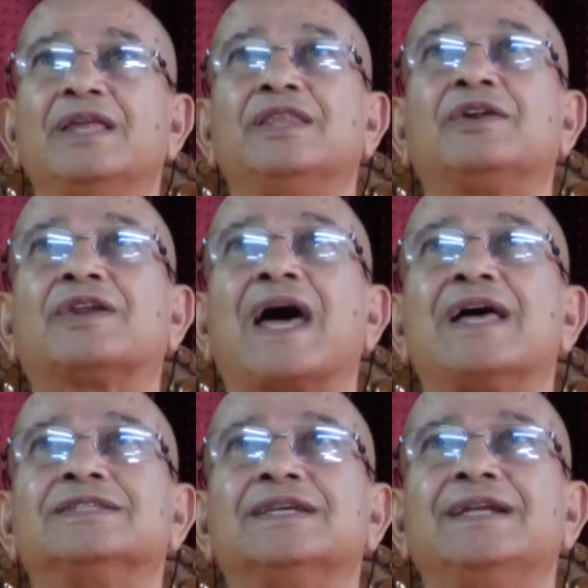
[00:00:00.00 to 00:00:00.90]
the
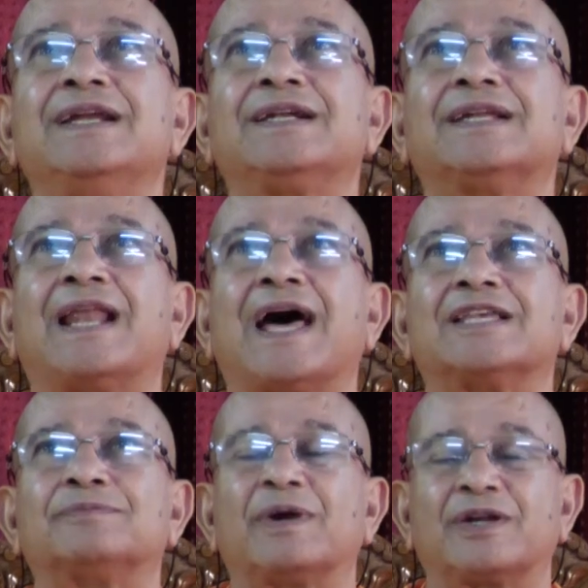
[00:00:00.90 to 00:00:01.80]
transcendental
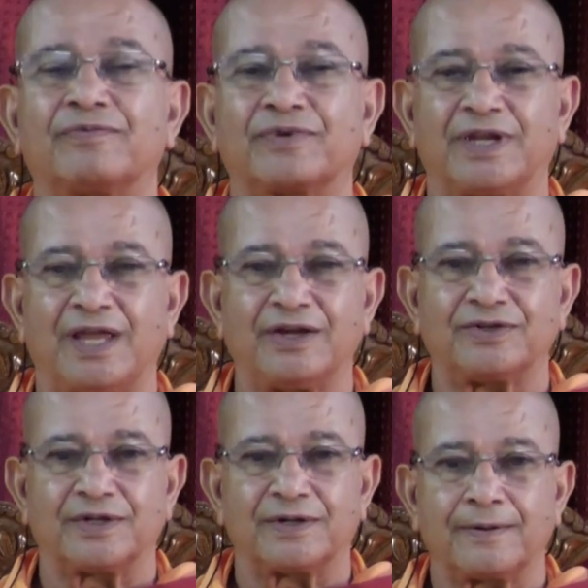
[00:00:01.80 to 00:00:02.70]
aspect of creation,